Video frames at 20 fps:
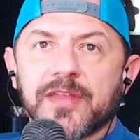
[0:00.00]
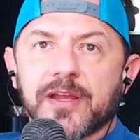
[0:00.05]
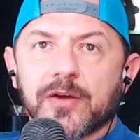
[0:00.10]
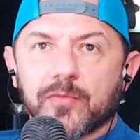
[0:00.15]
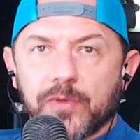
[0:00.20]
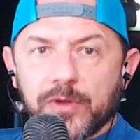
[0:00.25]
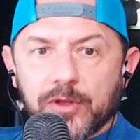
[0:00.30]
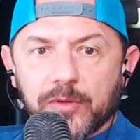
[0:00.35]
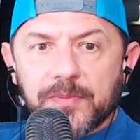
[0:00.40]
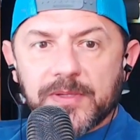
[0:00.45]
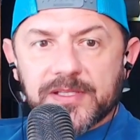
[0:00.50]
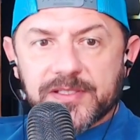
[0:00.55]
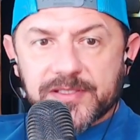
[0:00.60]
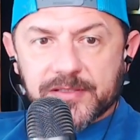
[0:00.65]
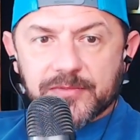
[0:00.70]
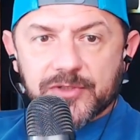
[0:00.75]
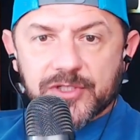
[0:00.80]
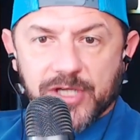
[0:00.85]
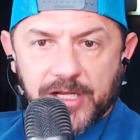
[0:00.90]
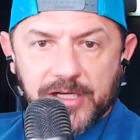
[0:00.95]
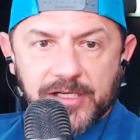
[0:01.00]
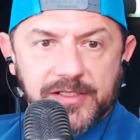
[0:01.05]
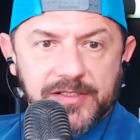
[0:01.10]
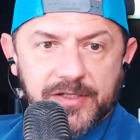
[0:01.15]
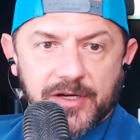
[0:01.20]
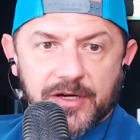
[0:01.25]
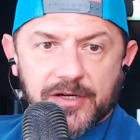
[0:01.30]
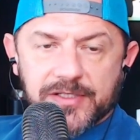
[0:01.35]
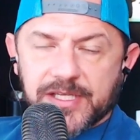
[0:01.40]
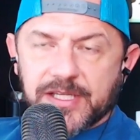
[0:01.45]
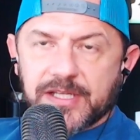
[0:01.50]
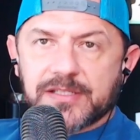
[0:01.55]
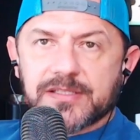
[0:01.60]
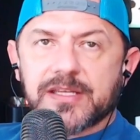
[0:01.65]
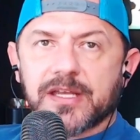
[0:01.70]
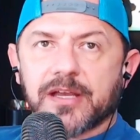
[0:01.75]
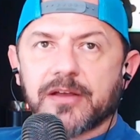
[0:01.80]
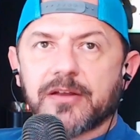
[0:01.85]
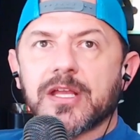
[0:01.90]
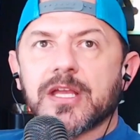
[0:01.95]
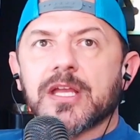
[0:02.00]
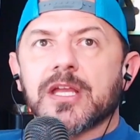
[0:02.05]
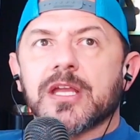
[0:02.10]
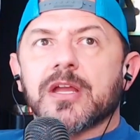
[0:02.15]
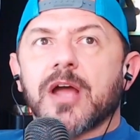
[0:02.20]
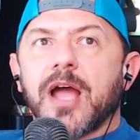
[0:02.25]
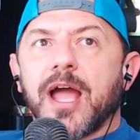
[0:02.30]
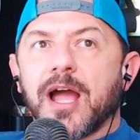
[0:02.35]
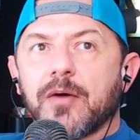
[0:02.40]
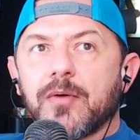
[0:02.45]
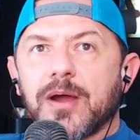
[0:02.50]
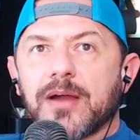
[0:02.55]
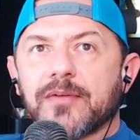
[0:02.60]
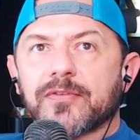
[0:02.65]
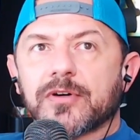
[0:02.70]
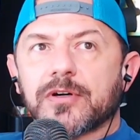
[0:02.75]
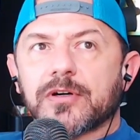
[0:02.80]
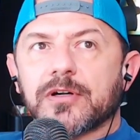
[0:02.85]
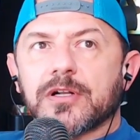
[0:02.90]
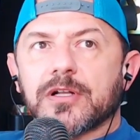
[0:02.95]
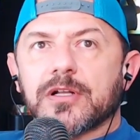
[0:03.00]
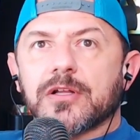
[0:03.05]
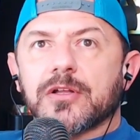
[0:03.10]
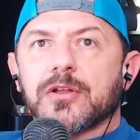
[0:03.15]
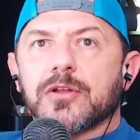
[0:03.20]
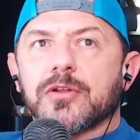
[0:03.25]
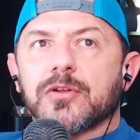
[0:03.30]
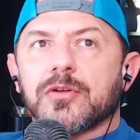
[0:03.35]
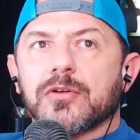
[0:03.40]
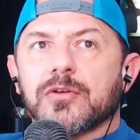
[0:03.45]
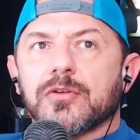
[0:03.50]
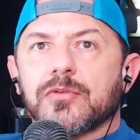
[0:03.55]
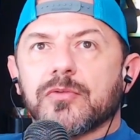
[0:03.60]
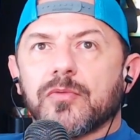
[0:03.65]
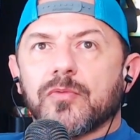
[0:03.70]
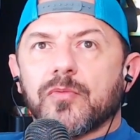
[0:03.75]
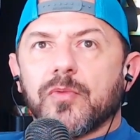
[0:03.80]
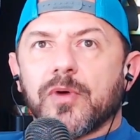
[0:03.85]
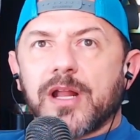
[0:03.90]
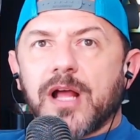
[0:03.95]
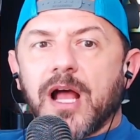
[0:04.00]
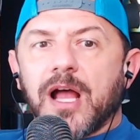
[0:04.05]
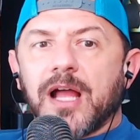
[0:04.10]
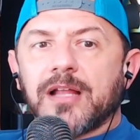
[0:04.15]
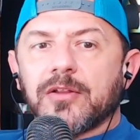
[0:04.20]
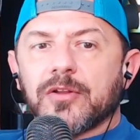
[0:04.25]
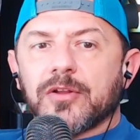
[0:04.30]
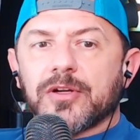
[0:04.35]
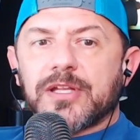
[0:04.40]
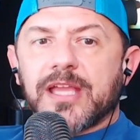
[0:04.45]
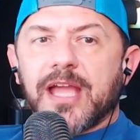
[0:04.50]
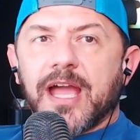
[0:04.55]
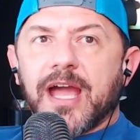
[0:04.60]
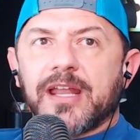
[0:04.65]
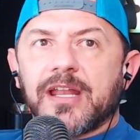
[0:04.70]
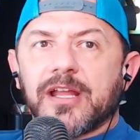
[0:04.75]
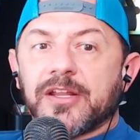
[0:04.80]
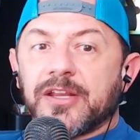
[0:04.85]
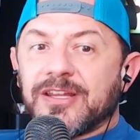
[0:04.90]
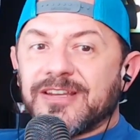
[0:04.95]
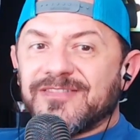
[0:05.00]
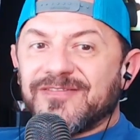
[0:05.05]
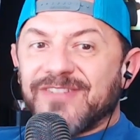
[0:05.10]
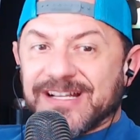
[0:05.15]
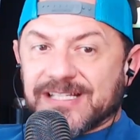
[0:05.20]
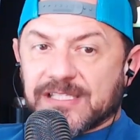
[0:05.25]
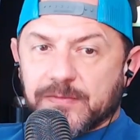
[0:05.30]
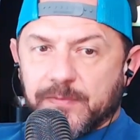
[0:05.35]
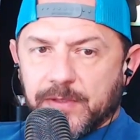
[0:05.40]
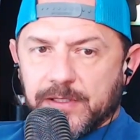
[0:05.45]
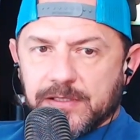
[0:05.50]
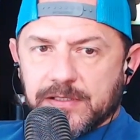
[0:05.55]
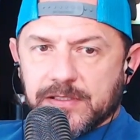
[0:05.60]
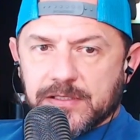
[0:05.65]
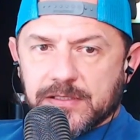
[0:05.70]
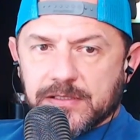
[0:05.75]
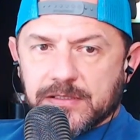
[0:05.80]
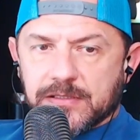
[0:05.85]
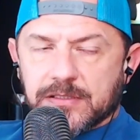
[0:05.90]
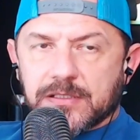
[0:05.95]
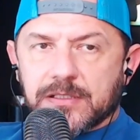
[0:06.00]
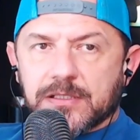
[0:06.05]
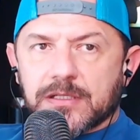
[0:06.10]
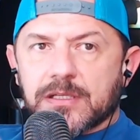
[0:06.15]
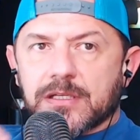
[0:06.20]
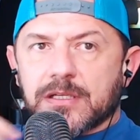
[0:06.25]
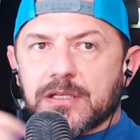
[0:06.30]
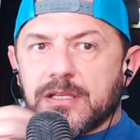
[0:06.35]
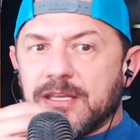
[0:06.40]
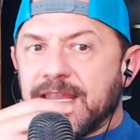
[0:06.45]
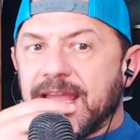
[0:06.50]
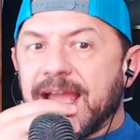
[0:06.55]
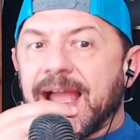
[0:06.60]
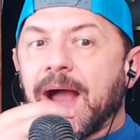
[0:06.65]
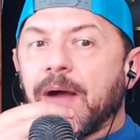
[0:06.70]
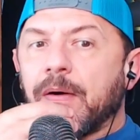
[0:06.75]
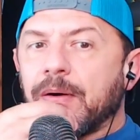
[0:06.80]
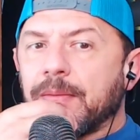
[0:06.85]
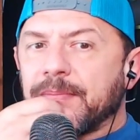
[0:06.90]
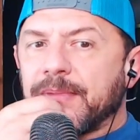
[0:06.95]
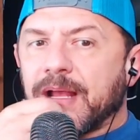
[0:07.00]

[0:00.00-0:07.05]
there will be some shining stars, hands down. However, when I look at an investment, now I'm